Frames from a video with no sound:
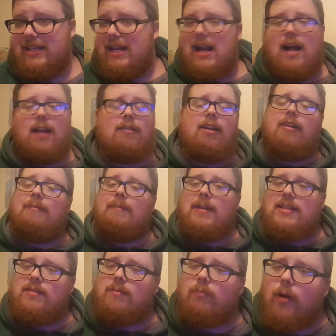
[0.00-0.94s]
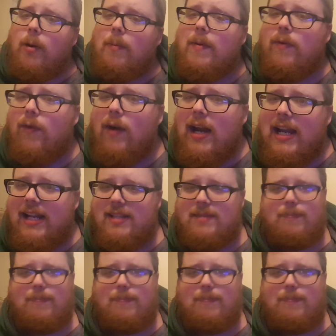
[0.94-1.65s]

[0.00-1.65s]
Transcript: And I love me some Roman Reigns,